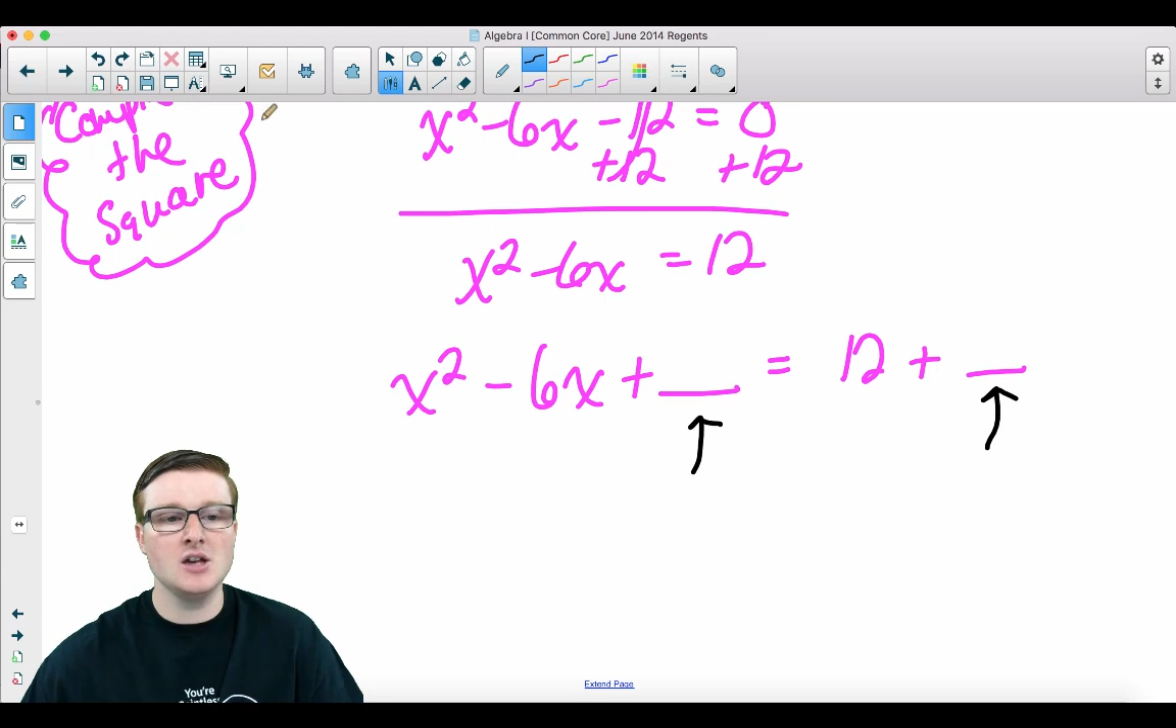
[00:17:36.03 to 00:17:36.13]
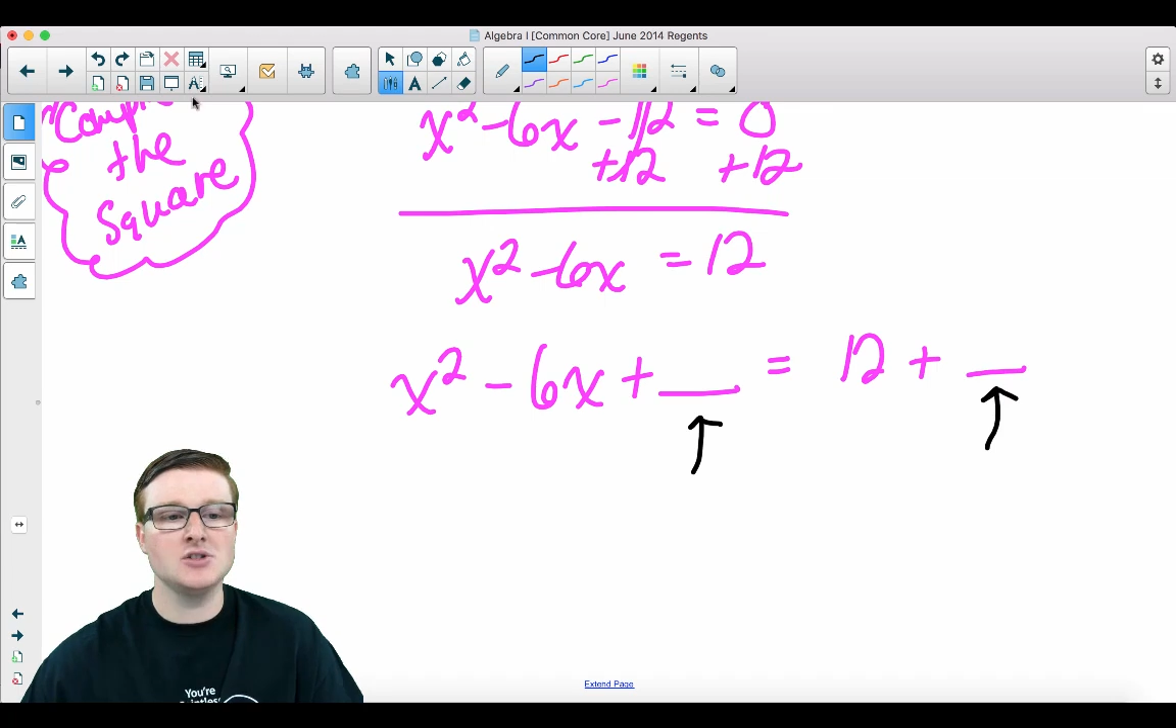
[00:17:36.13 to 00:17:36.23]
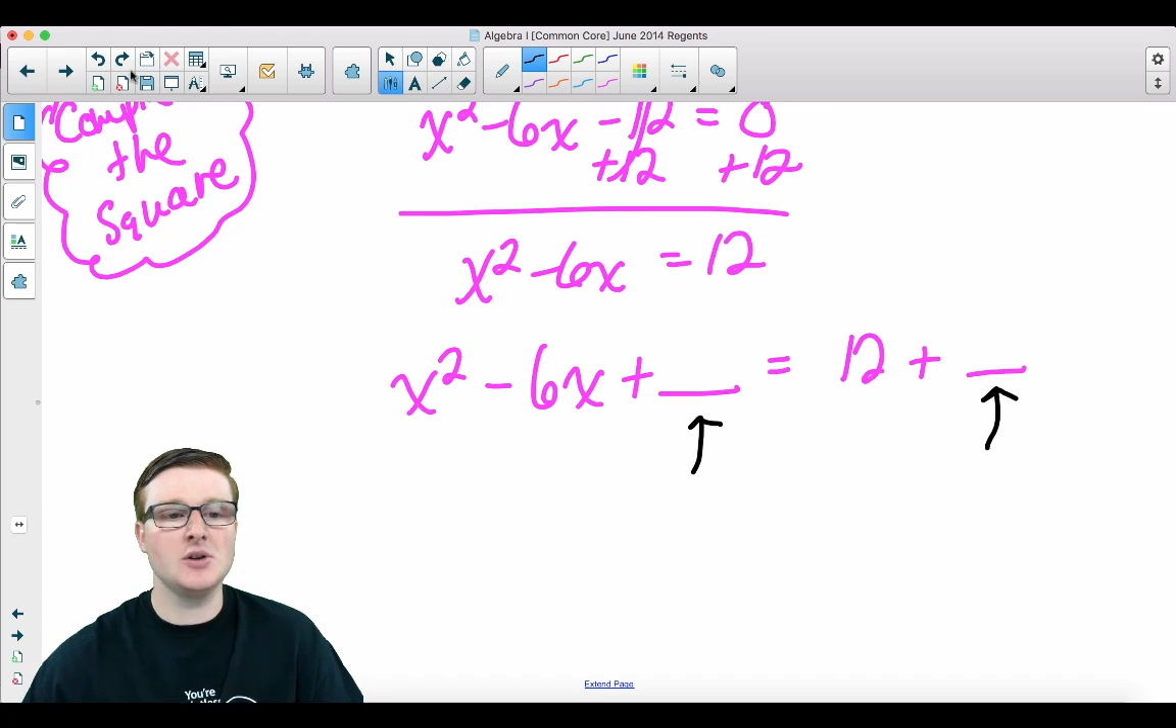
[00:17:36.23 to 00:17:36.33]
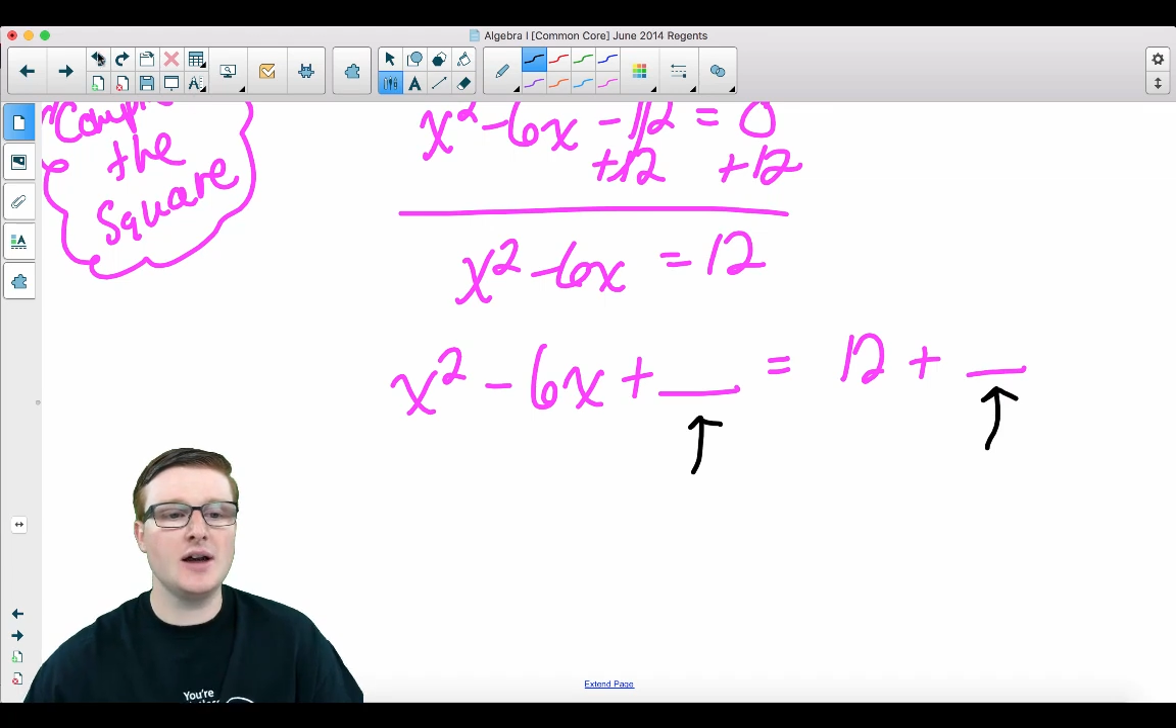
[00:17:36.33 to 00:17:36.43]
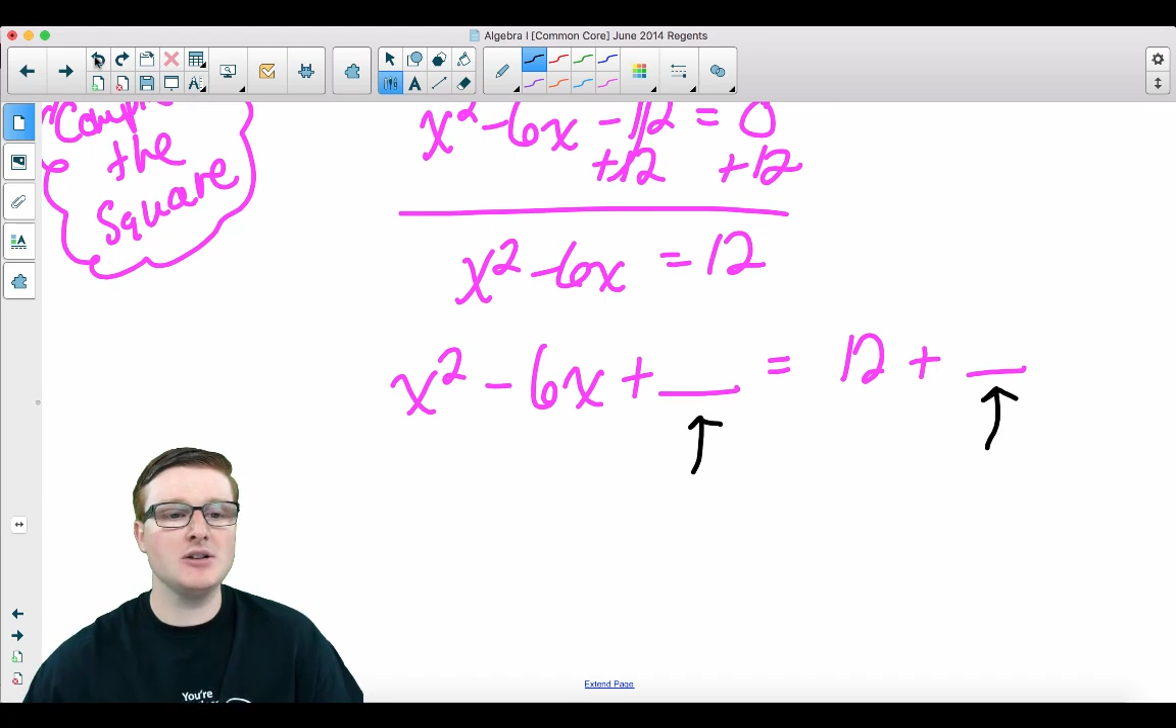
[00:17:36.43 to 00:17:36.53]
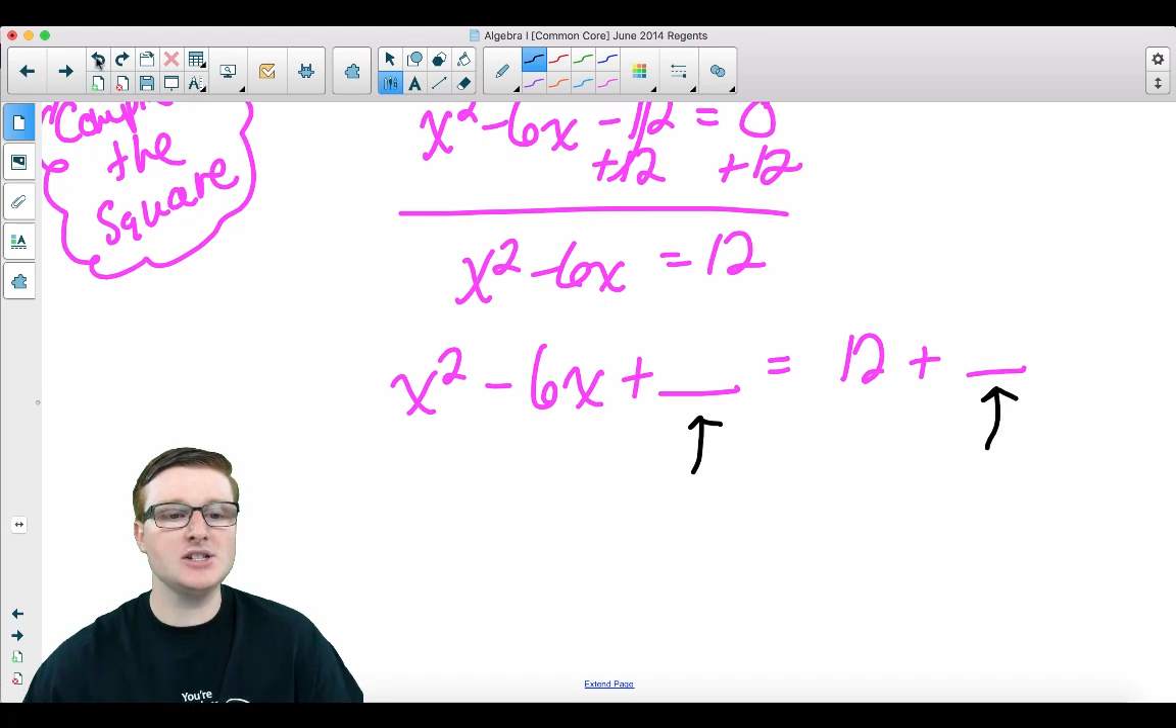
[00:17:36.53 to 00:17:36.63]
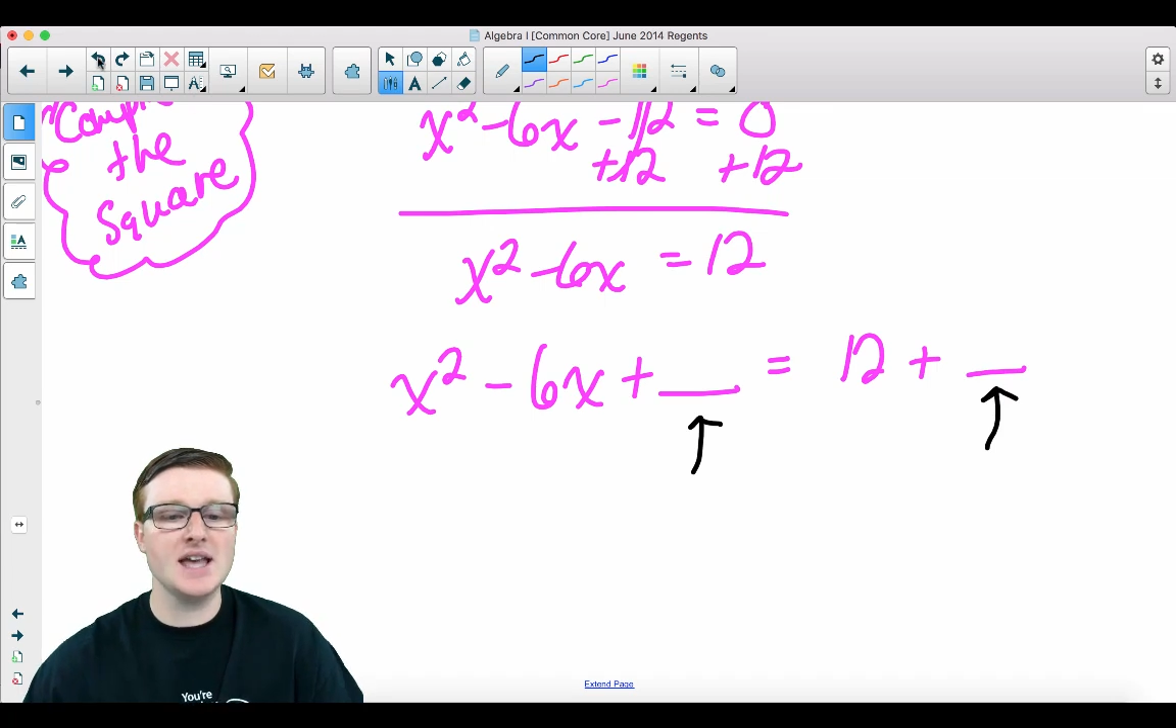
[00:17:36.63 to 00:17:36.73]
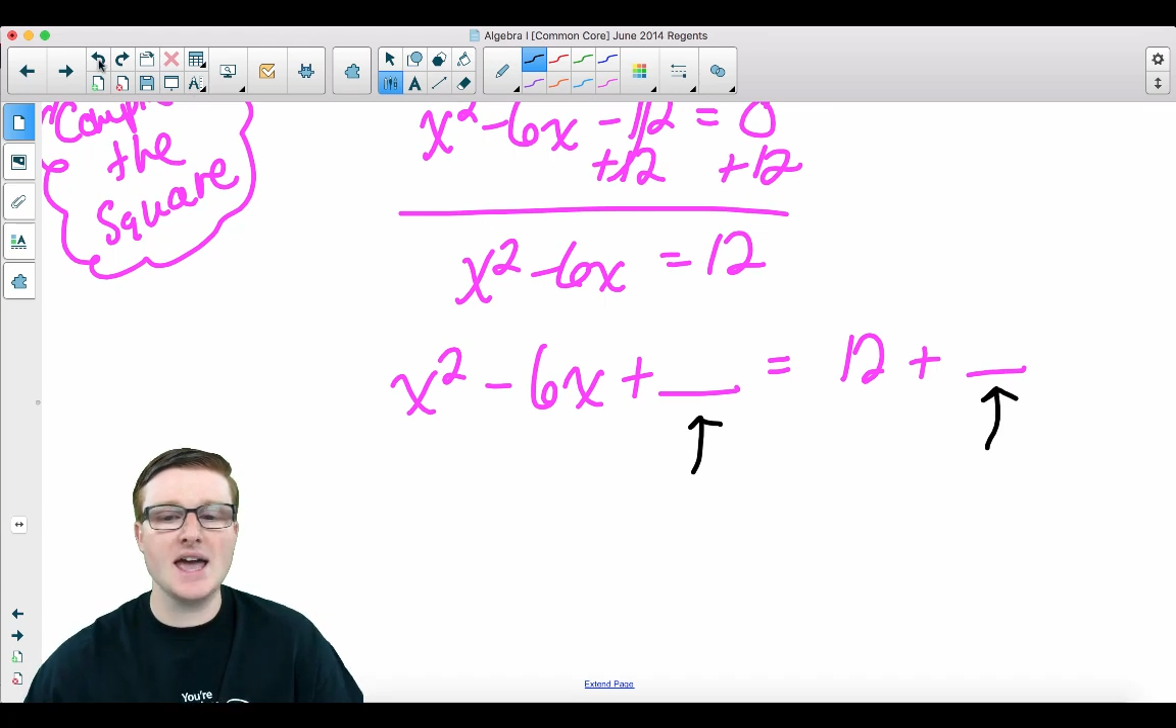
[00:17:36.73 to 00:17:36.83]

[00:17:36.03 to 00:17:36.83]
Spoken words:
So now we just